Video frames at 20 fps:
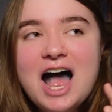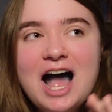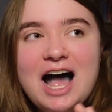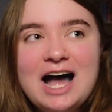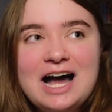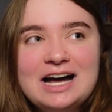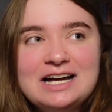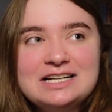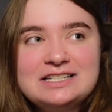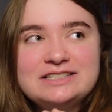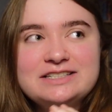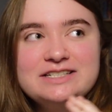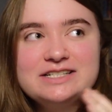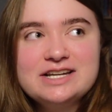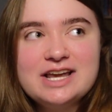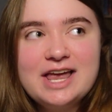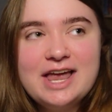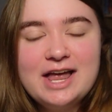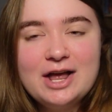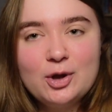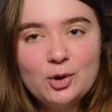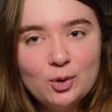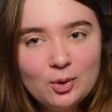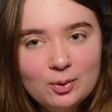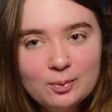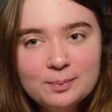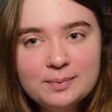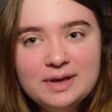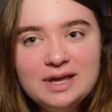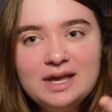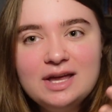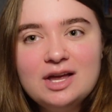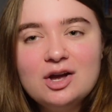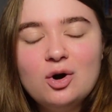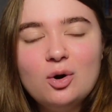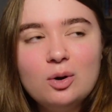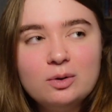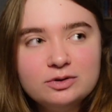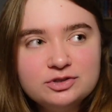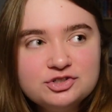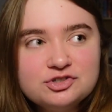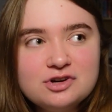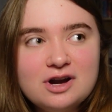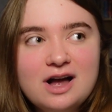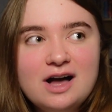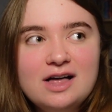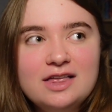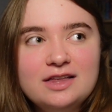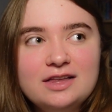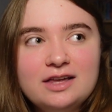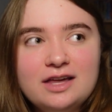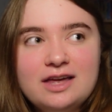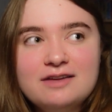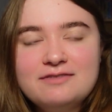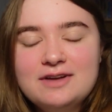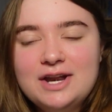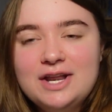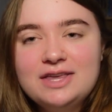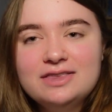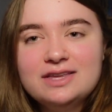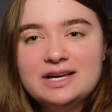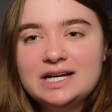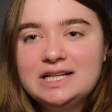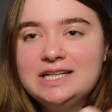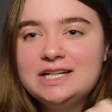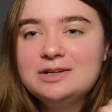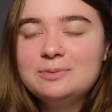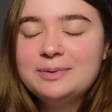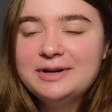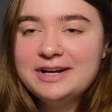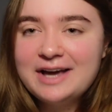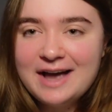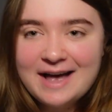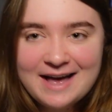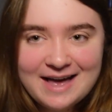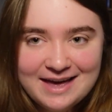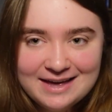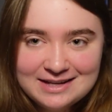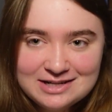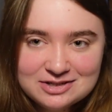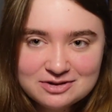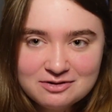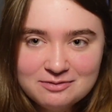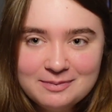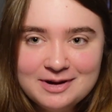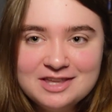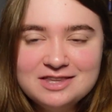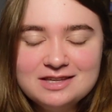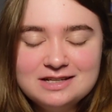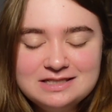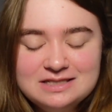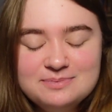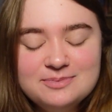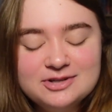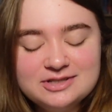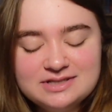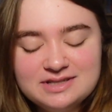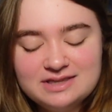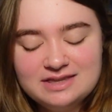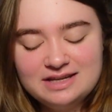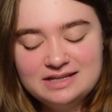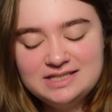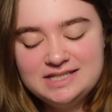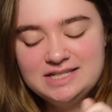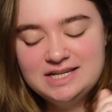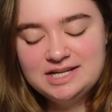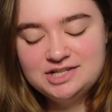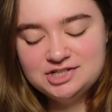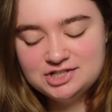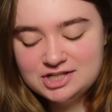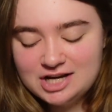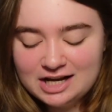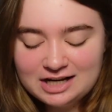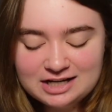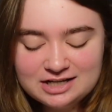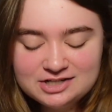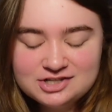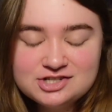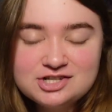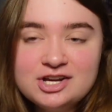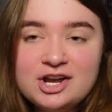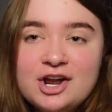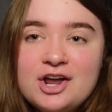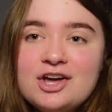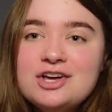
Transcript: and it got me on track, if anything a little bit ahead of my 30 books in 30 days challenge.